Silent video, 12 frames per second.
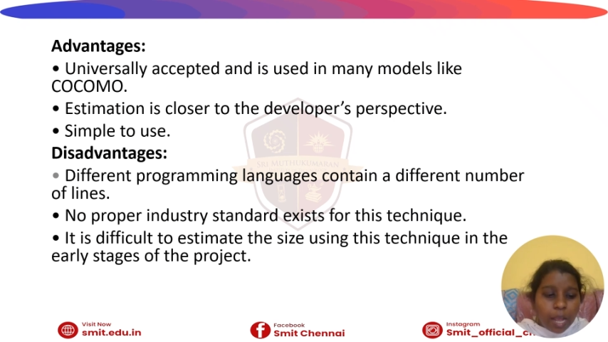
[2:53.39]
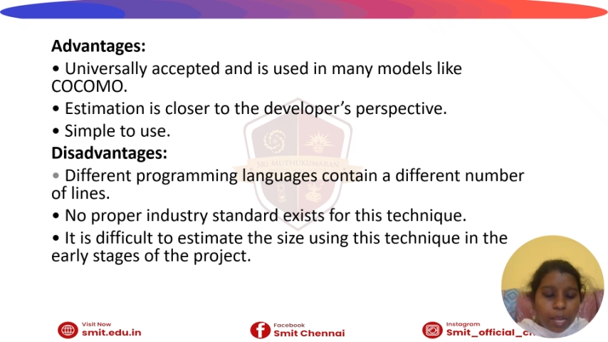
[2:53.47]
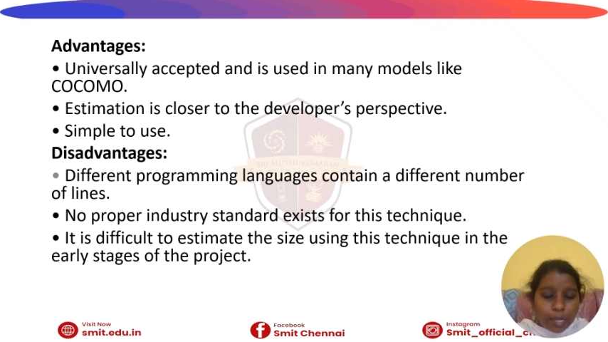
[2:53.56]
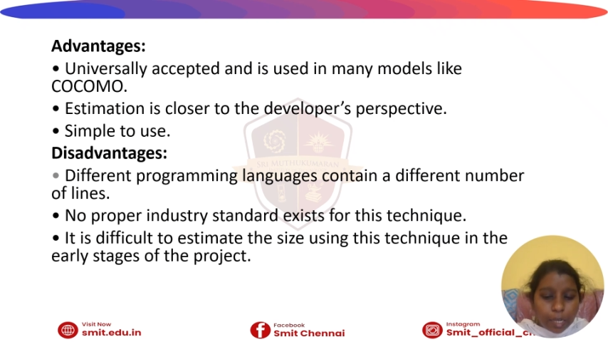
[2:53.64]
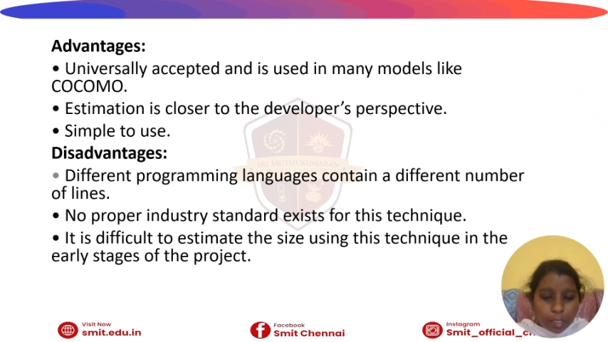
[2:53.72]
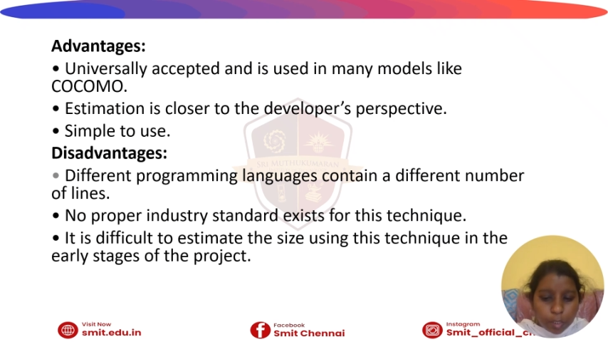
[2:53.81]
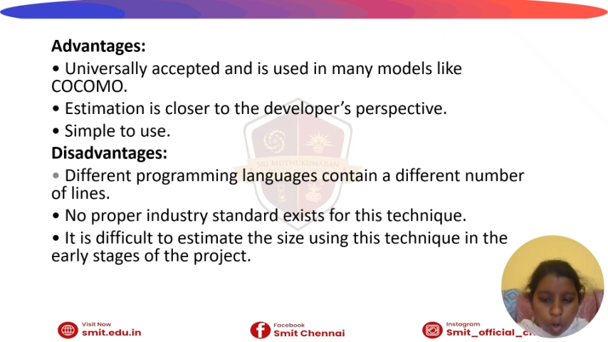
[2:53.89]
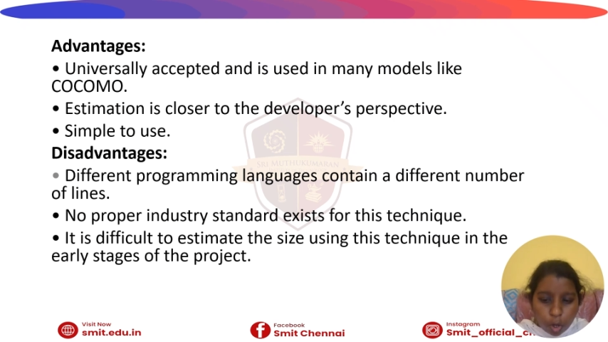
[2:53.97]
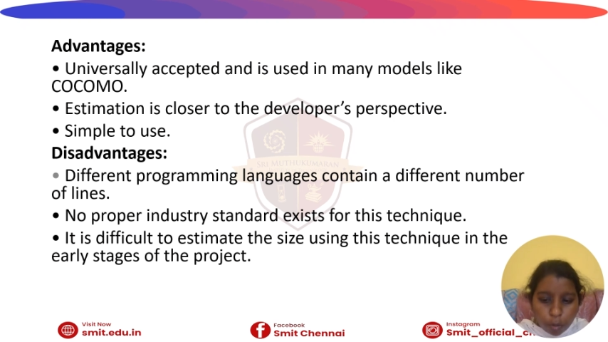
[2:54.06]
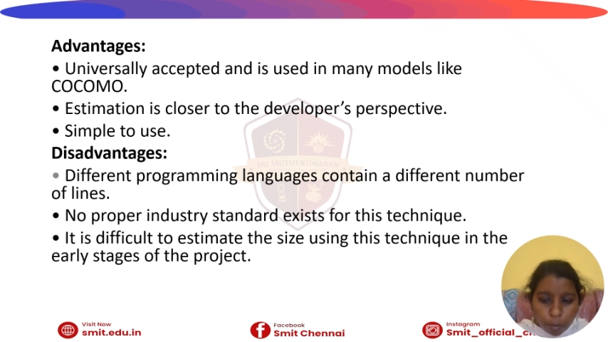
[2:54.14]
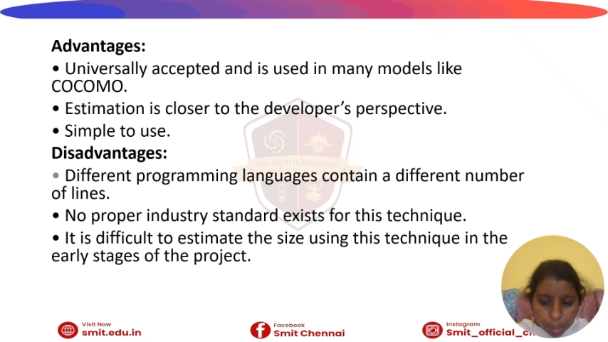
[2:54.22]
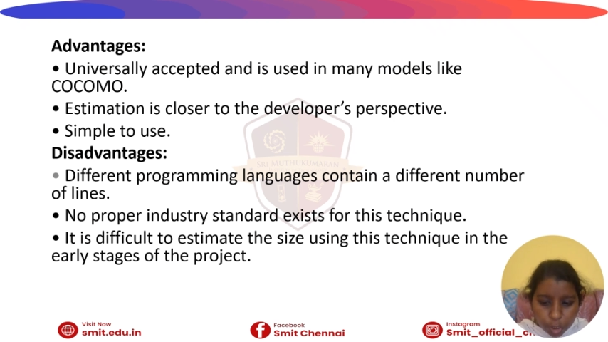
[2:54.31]
it does
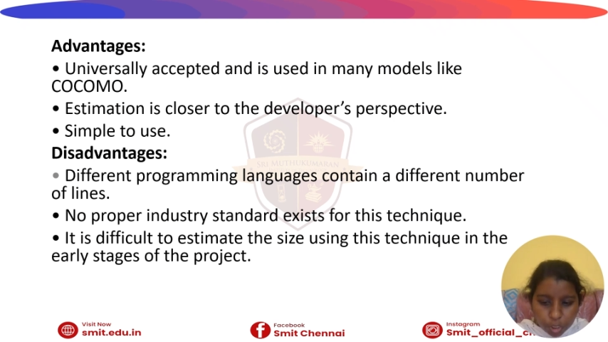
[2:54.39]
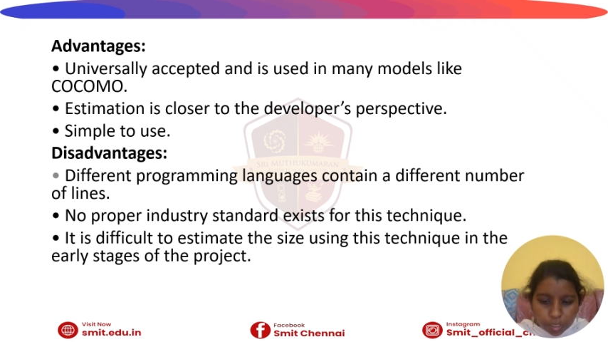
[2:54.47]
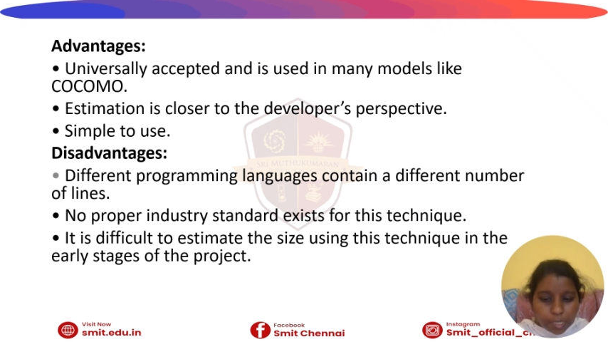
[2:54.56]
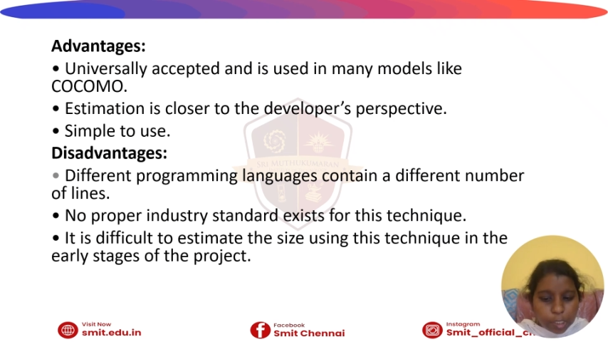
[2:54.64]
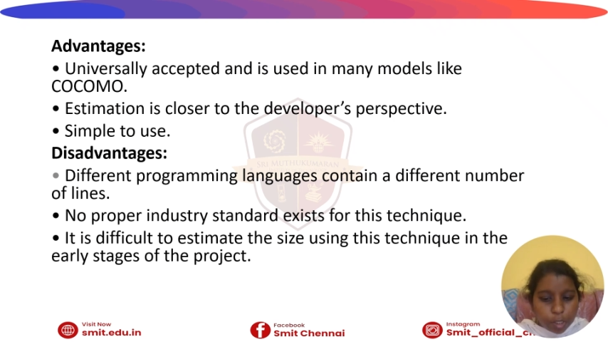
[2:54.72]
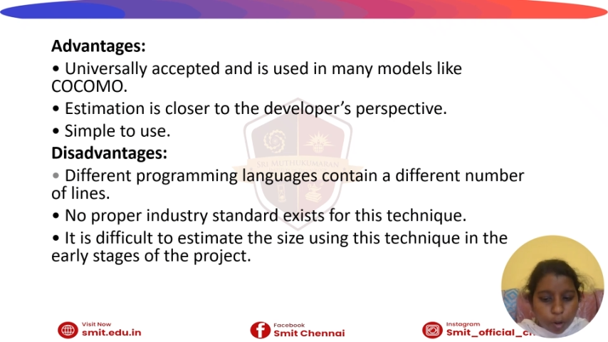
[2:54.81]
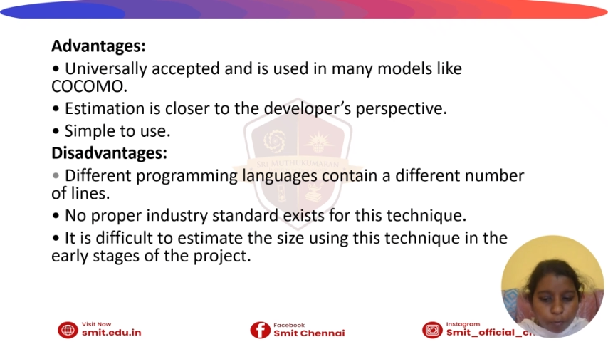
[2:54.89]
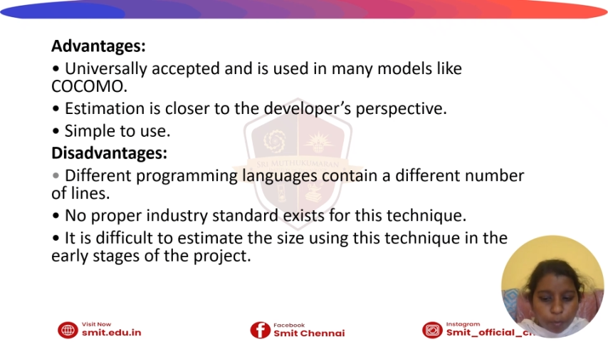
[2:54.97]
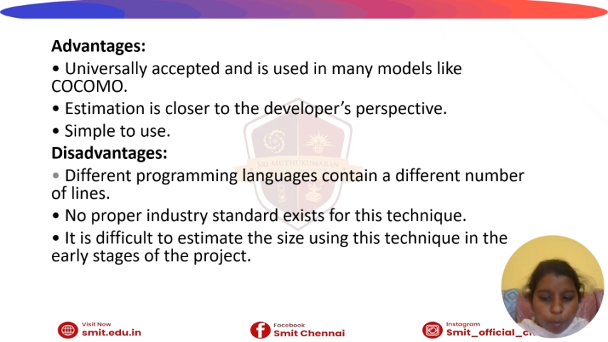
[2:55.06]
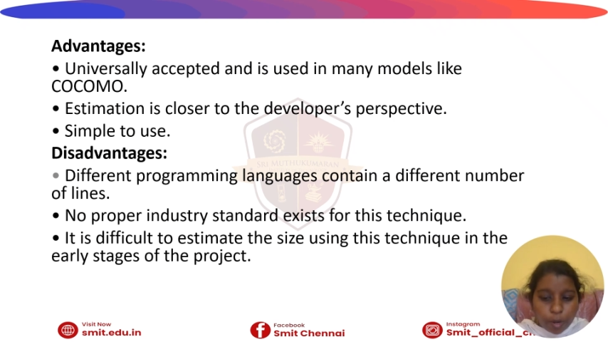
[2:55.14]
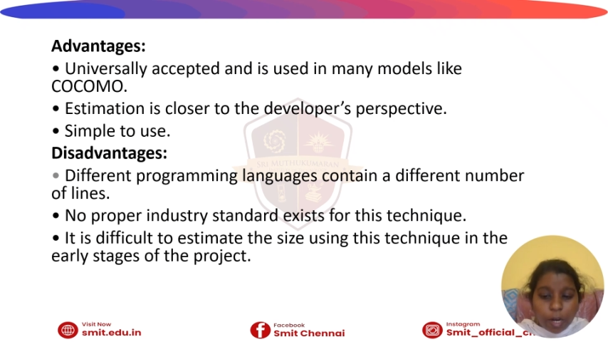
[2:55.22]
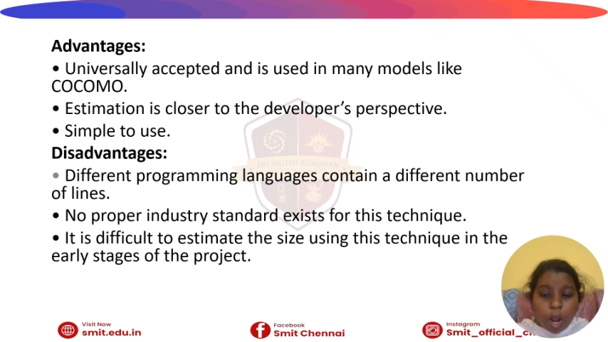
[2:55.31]
not measure the
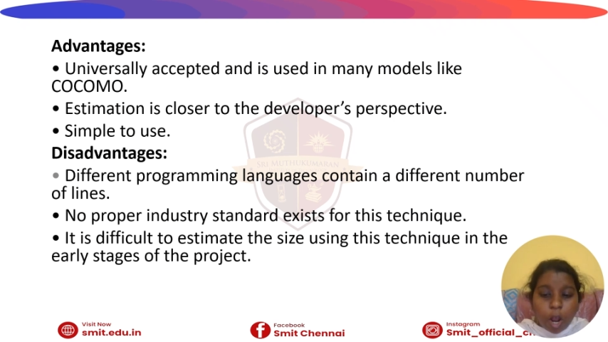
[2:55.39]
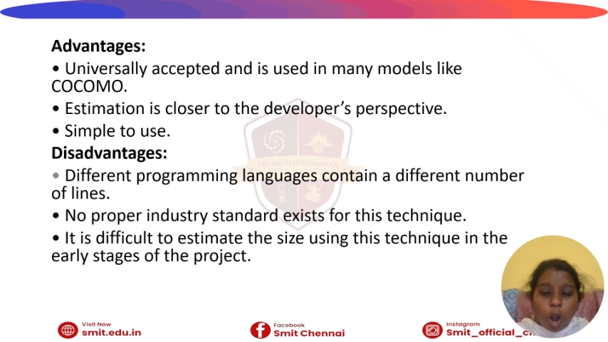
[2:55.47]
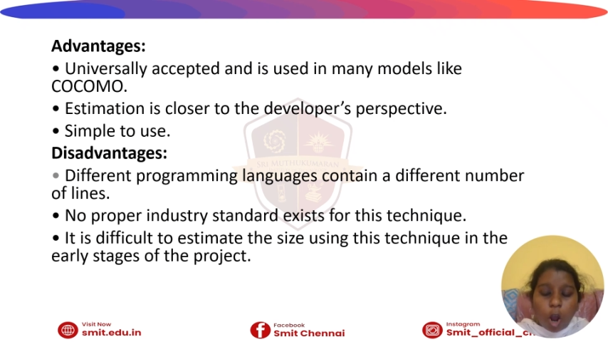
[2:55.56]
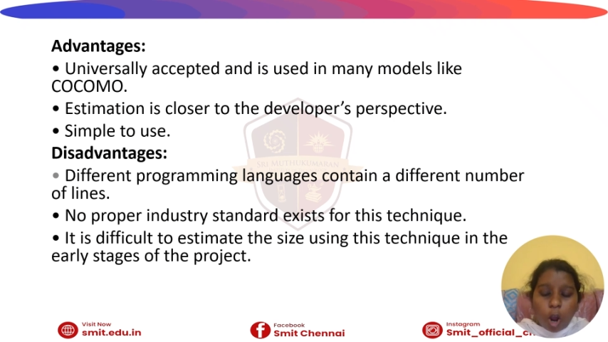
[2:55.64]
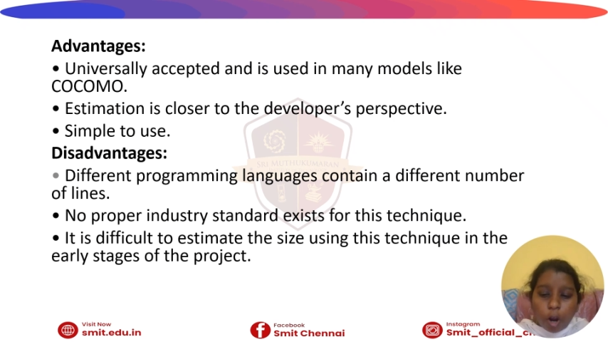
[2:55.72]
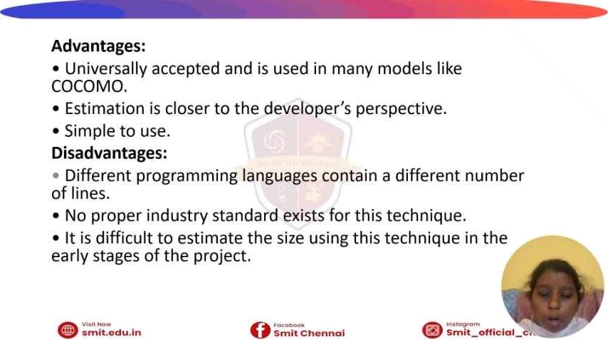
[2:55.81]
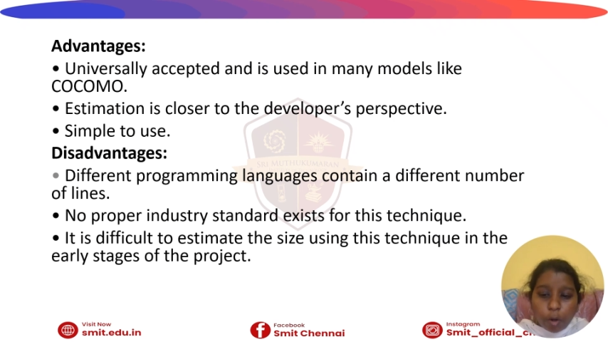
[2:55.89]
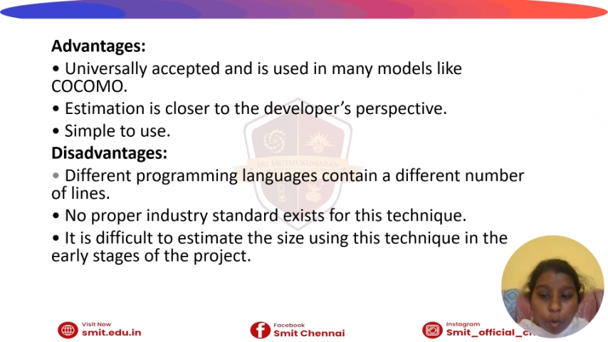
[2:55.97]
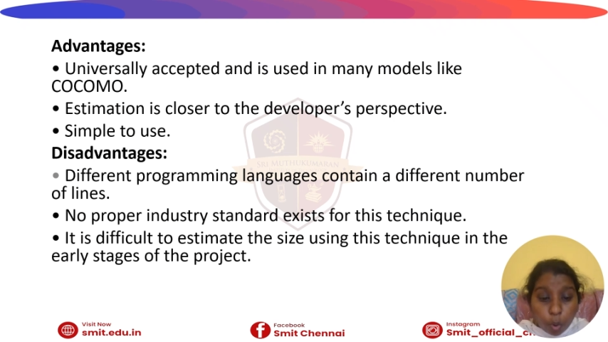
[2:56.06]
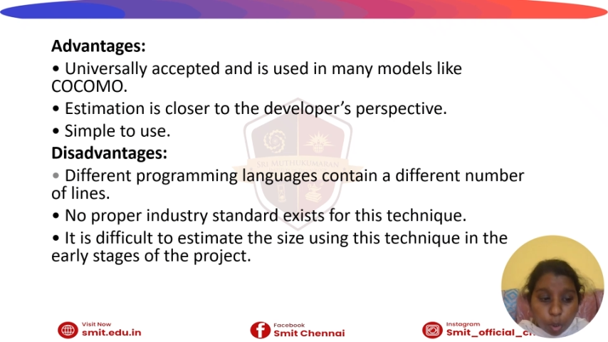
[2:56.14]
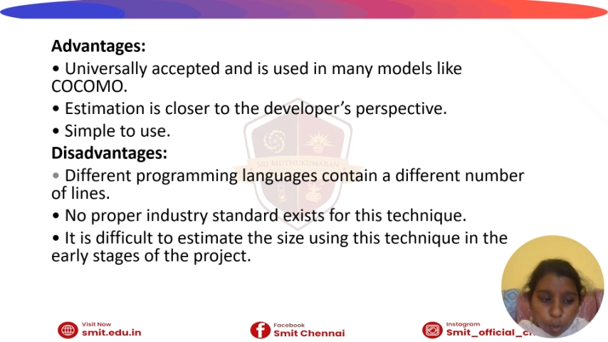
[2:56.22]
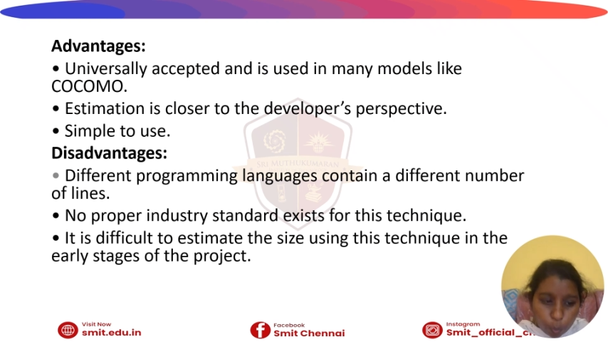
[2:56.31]
software or
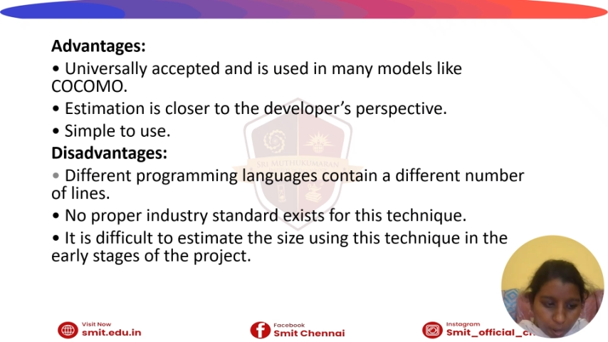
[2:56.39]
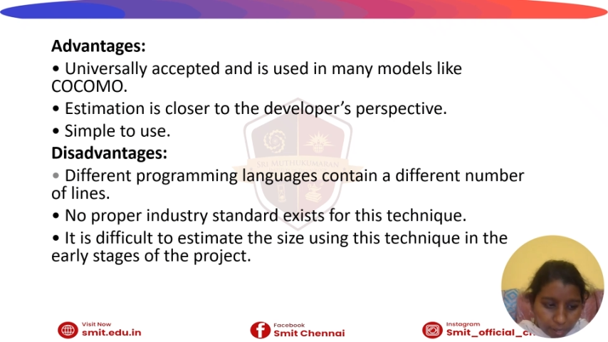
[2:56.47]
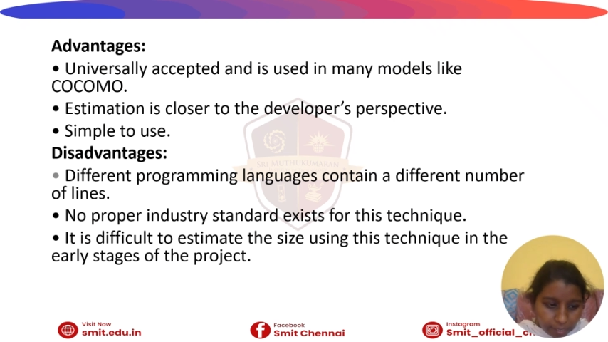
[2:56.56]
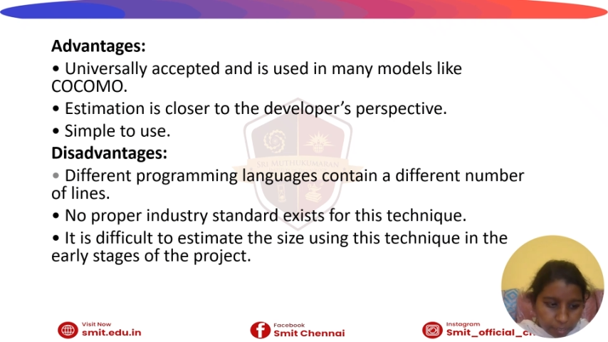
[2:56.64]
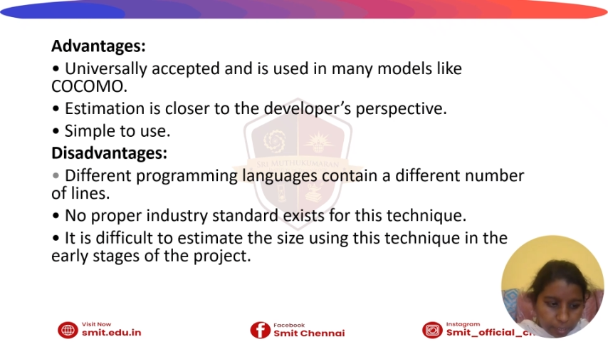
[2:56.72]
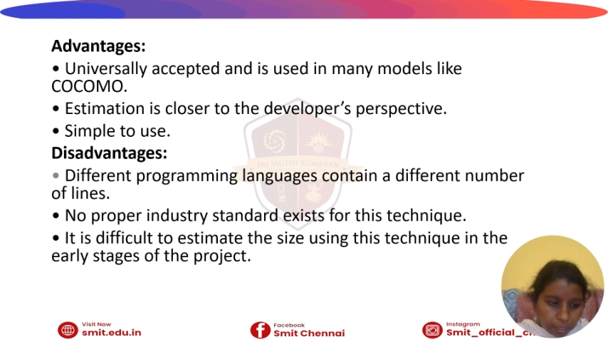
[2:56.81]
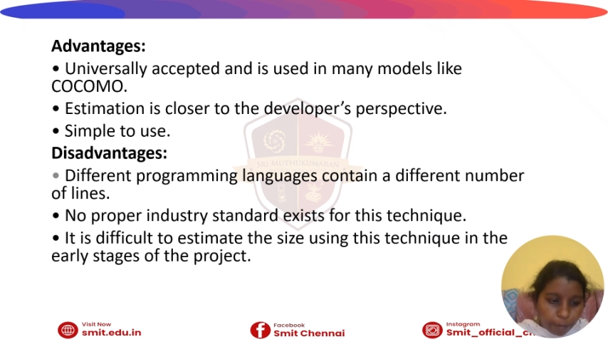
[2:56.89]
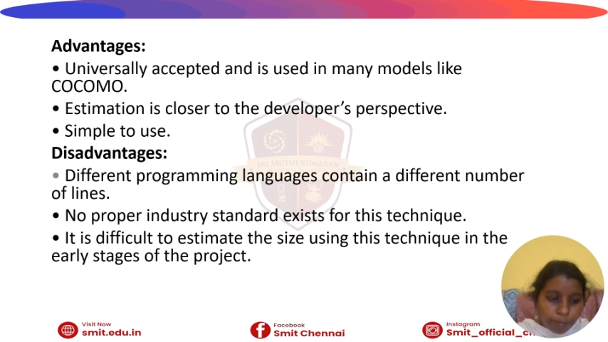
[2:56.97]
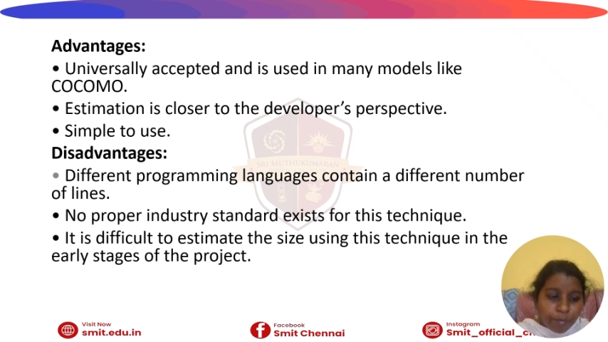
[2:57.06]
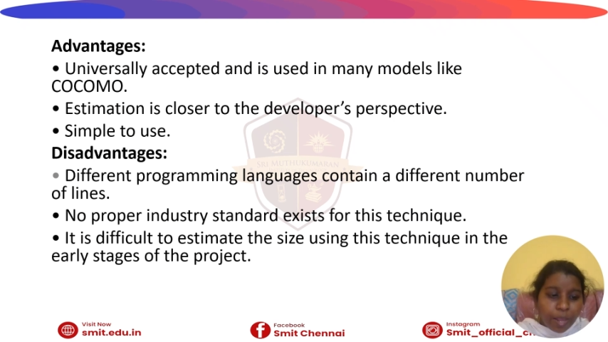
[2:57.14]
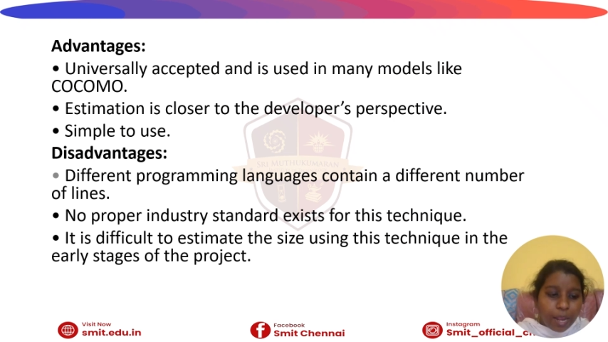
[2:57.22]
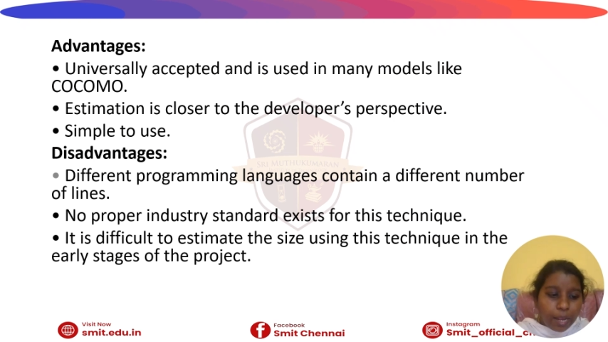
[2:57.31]
code quality,